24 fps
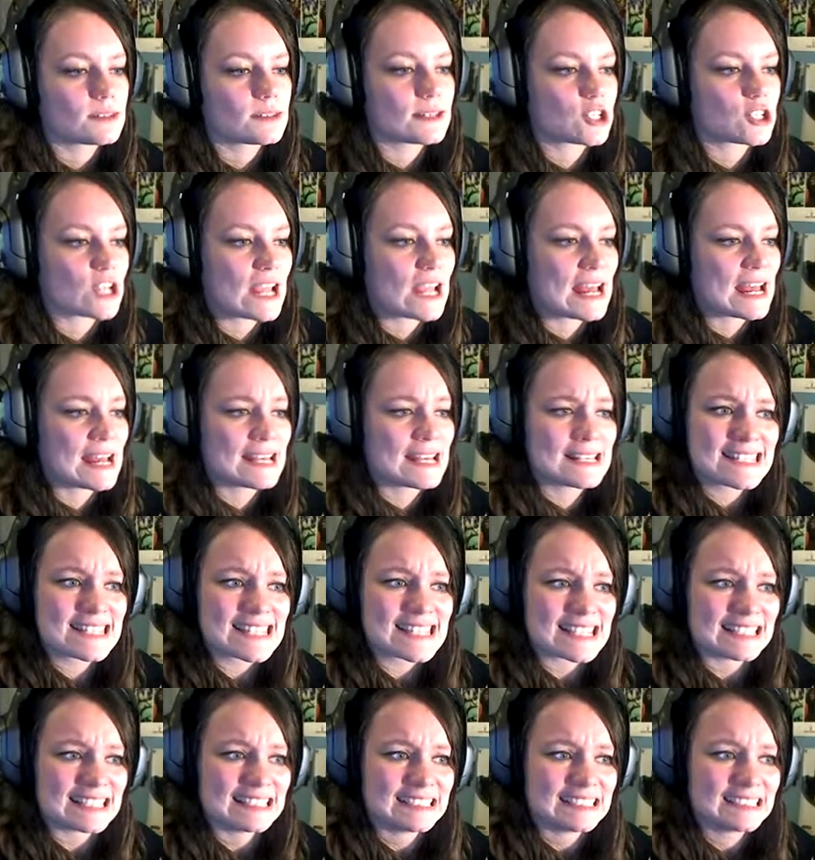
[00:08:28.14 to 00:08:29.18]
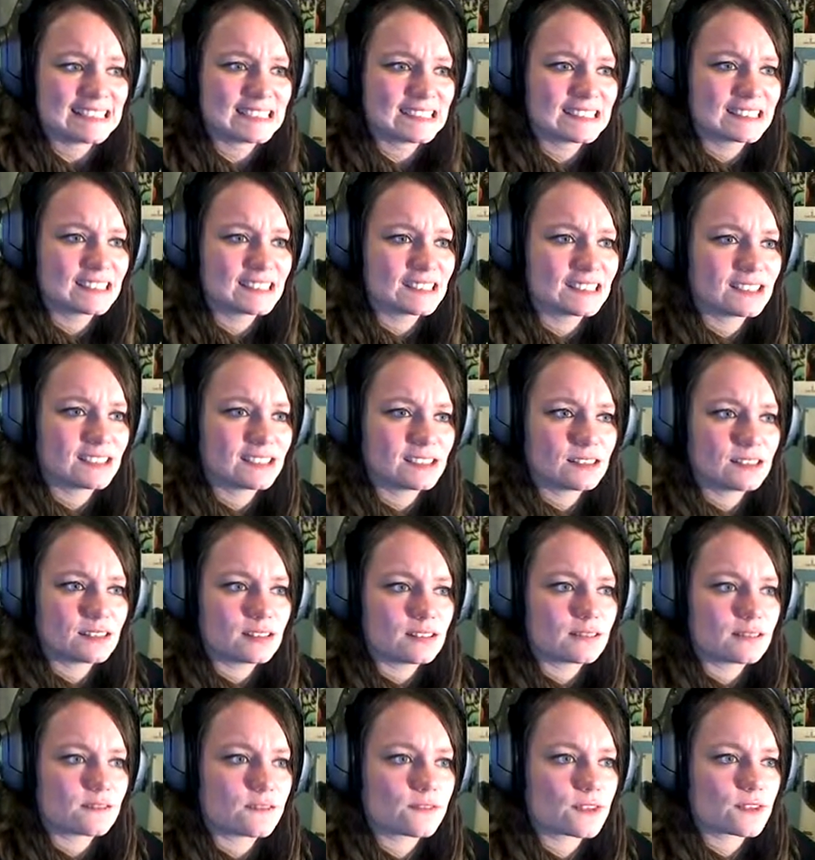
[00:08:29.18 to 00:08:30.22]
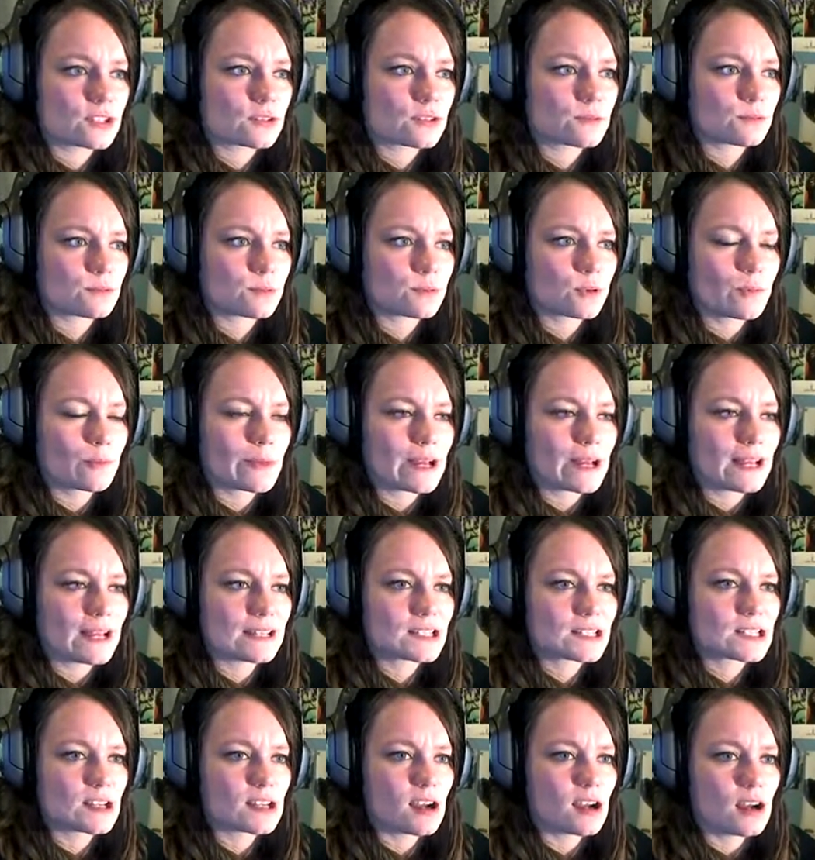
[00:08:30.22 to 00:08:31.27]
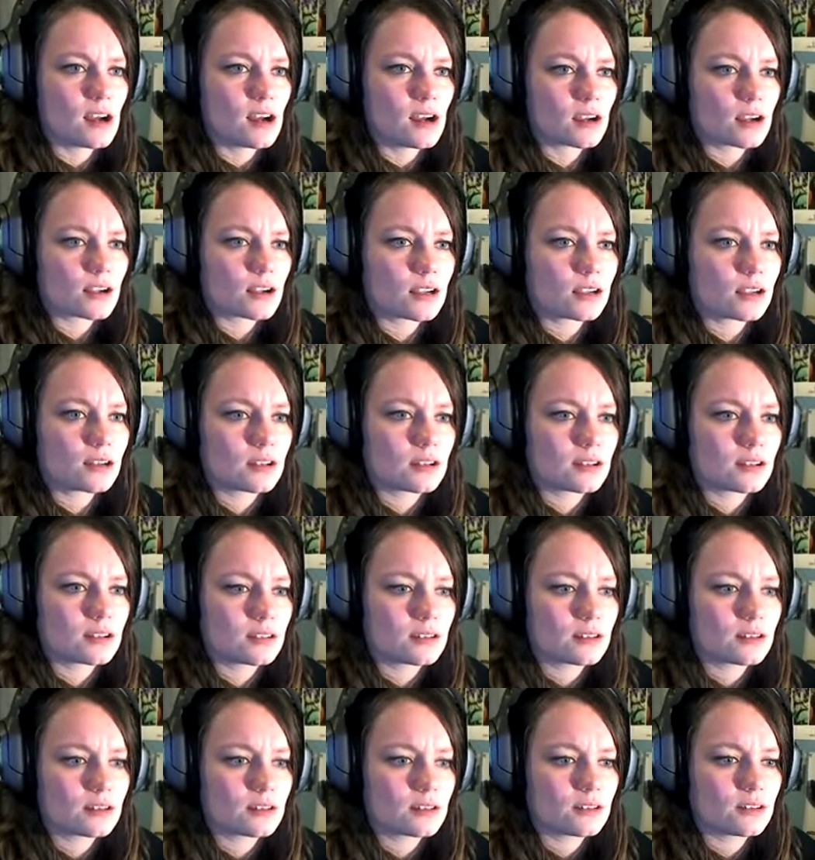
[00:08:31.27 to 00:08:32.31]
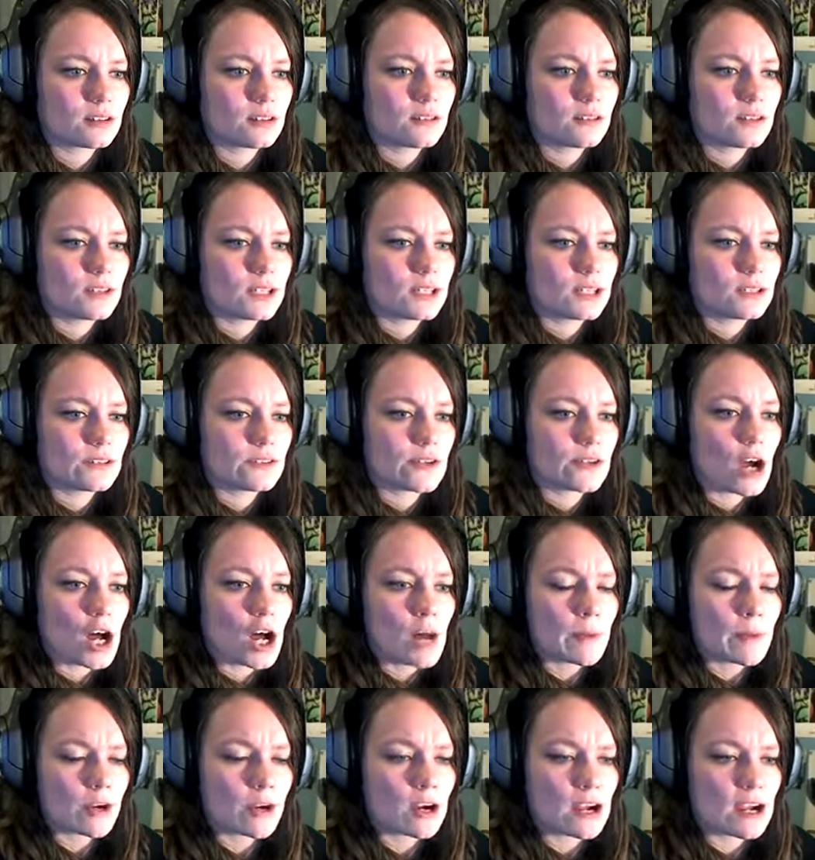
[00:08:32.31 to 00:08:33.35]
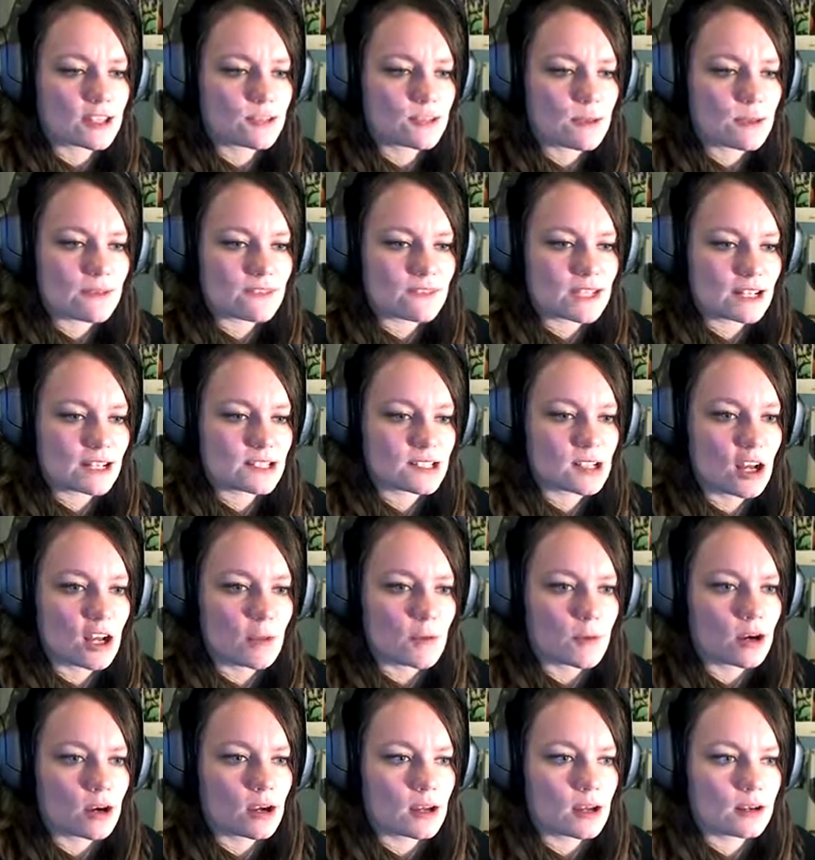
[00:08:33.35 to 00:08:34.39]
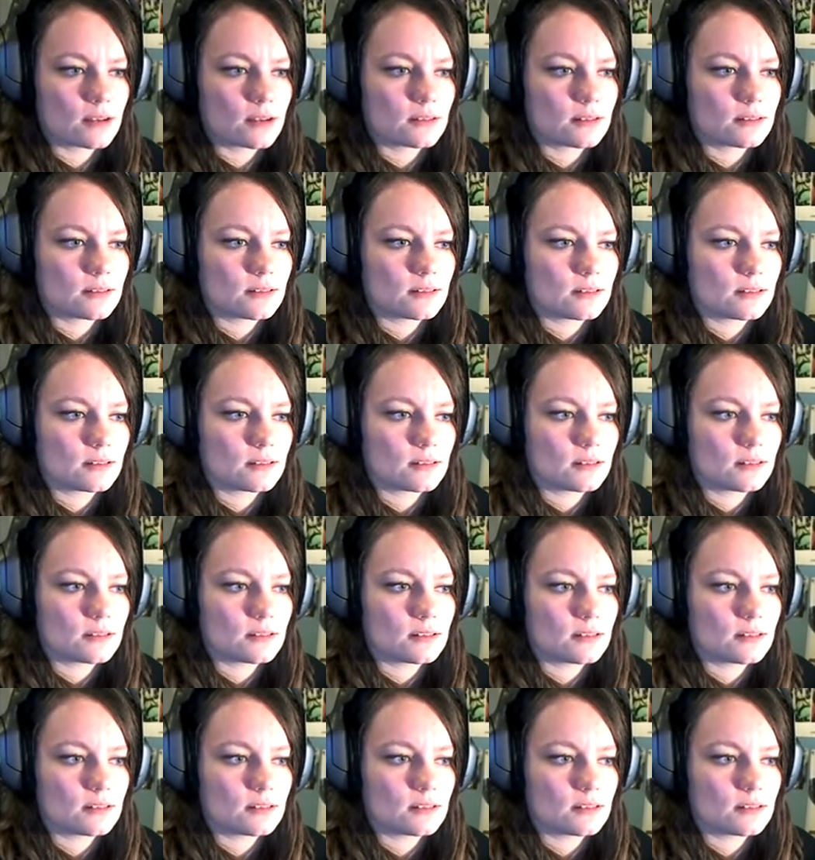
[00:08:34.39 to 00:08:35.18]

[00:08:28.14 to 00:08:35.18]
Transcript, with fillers: Such as? Destroying humanity. Fish, I think so, robot, but I don't dog. Think we share its definition of human. Omicron, so you have to get it to Omicron. for that